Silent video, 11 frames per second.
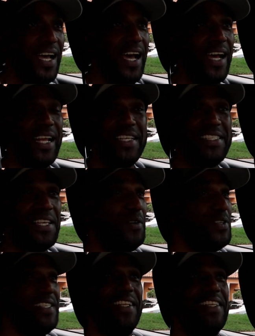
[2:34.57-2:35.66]
And I
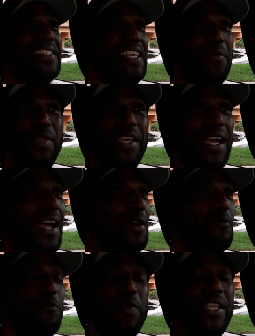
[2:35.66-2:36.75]
was saying the same thing, I
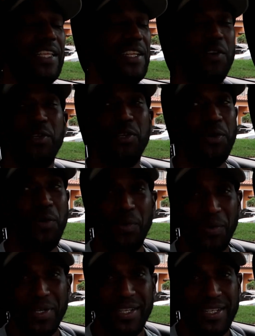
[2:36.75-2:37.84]
really don't know,
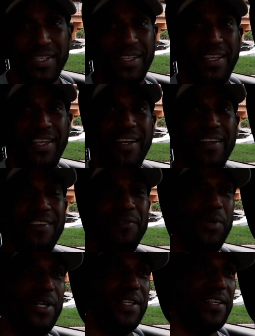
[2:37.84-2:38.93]
you know?
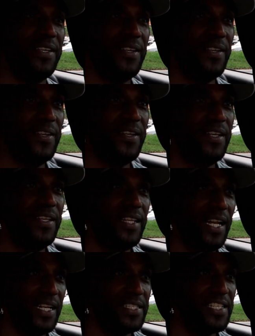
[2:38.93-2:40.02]
But
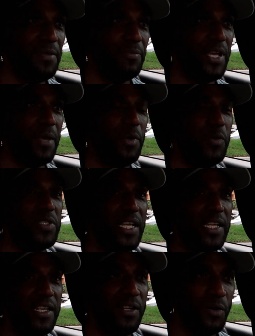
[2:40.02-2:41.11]
then at the same time, it was
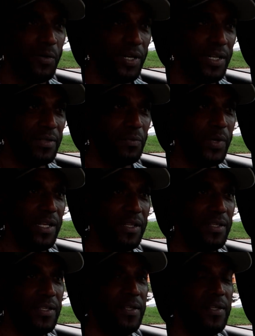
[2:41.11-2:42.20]
like, you know what? Well,
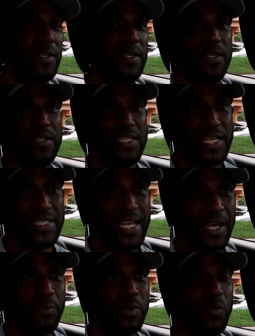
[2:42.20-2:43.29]
this has
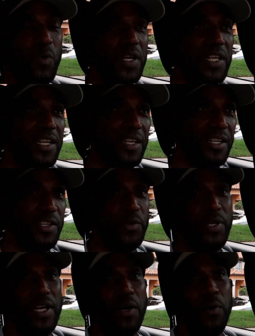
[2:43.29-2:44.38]
happened. What are you gonna do
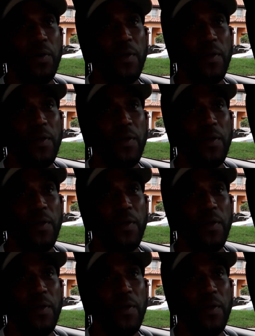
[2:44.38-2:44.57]
now?